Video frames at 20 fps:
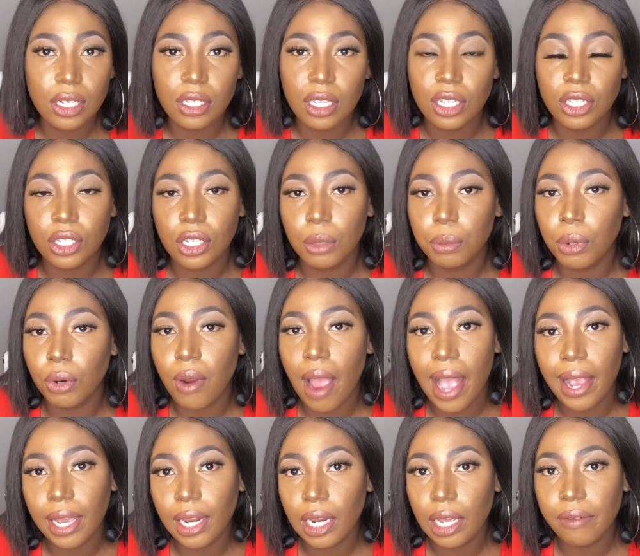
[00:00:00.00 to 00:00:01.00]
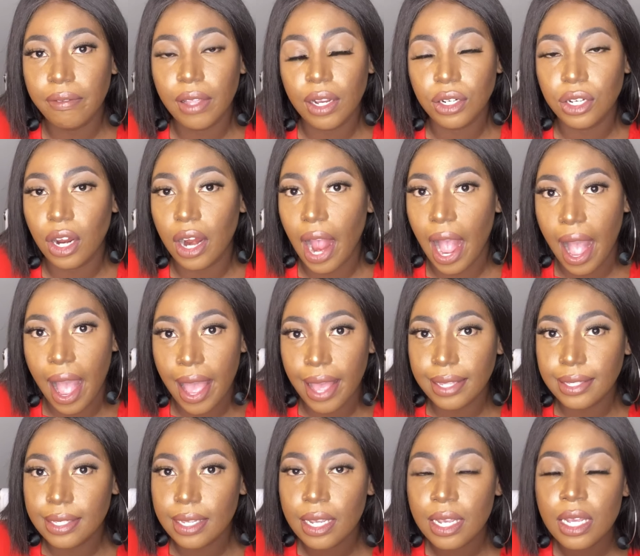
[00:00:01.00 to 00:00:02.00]
It's your prerogative, they're your
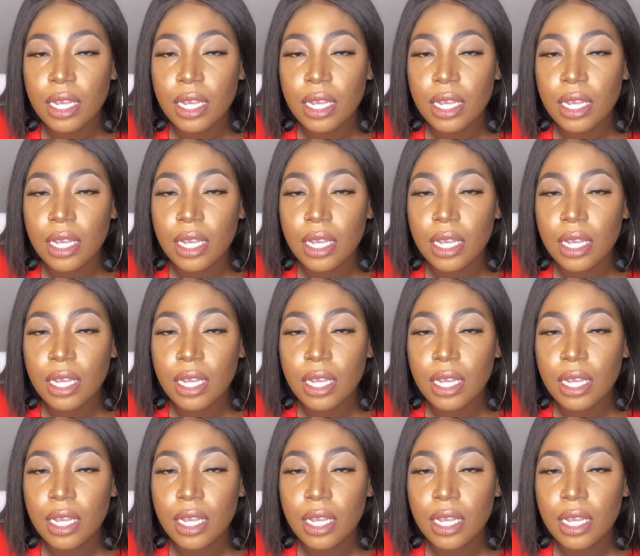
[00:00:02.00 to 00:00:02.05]
eyes.